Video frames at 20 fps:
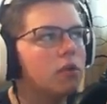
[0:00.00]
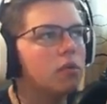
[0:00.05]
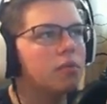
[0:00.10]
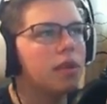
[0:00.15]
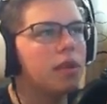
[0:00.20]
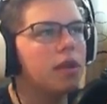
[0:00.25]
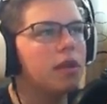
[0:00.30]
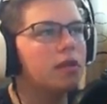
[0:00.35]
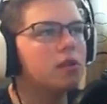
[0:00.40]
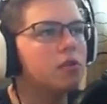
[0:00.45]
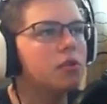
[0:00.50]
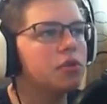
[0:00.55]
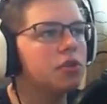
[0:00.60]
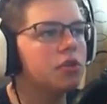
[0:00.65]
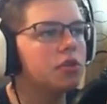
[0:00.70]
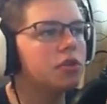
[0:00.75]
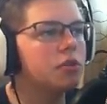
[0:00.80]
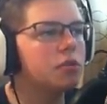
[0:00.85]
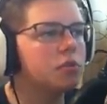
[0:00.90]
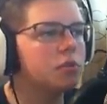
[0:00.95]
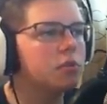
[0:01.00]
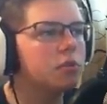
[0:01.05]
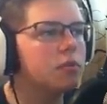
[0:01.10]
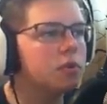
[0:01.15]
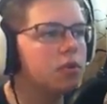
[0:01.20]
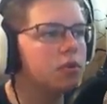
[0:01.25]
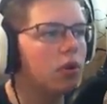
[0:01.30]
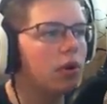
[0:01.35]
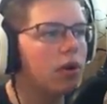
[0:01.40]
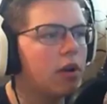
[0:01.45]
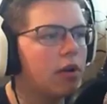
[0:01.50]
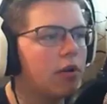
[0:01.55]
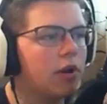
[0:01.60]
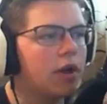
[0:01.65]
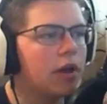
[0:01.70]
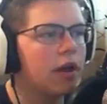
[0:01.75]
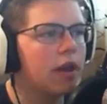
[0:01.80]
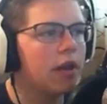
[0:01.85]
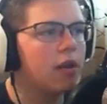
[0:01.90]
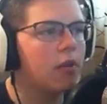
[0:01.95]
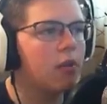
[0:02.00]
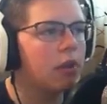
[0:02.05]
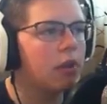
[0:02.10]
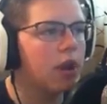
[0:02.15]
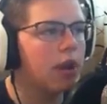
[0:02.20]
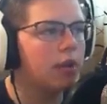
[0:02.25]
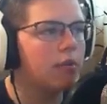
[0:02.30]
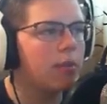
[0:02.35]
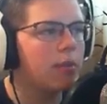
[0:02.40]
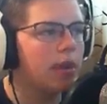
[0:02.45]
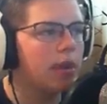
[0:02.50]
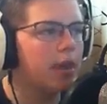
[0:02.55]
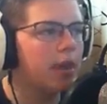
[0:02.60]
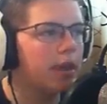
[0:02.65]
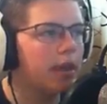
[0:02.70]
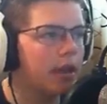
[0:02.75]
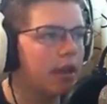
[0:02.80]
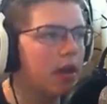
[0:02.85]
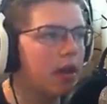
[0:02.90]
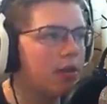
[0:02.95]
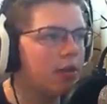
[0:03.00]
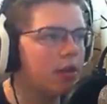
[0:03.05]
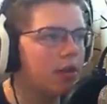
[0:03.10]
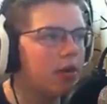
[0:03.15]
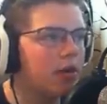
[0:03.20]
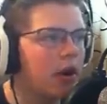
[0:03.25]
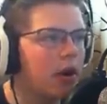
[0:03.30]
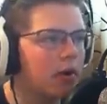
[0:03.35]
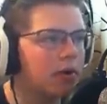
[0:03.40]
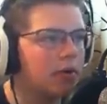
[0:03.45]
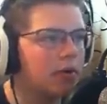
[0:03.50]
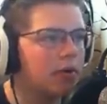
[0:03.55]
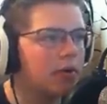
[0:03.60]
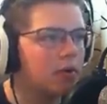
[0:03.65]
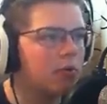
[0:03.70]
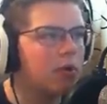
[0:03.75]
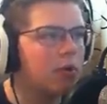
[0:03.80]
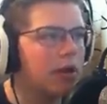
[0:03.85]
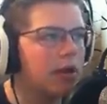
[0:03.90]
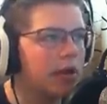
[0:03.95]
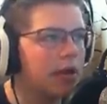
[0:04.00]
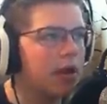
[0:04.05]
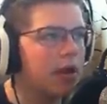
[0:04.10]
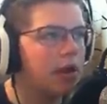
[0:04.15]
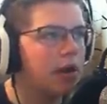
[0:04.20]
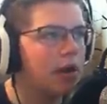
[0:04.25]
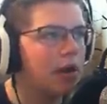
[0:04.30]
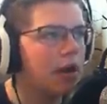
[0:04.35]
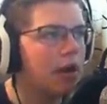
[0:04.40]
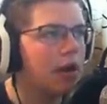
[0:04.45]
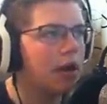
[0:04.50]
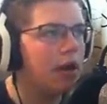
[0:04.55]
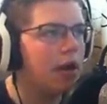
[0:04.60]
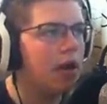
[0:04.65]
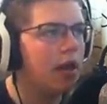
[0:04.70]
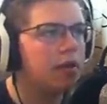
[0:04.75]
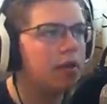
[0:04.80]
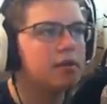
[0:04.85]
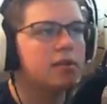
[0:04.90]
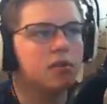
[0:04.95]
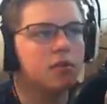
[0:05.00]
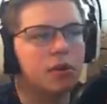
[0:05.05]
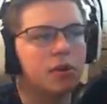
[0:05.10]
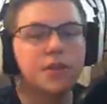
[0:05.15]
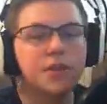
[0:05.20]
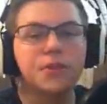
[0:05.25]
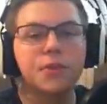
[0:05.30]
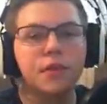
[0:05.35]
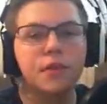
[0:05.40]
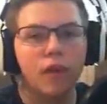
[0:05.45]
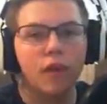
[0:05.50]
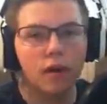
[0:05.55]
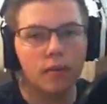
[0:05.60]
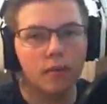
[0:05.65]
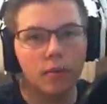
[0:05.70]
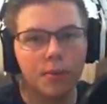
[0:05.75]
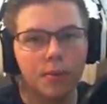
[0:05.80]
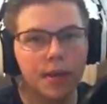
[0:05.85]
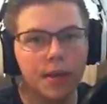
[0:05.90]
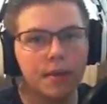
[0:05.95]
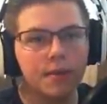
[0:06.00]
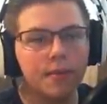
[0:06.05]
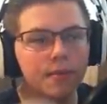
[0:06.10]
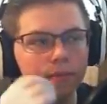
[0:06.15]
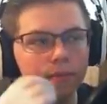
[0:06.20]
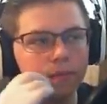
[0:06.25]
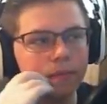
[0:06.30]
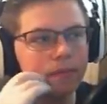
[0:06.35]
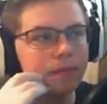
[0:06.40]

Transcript: So I'm thinking is we should just start it right here. We'll kind of make it like underground a little bit here, and this is where a squid farm will be.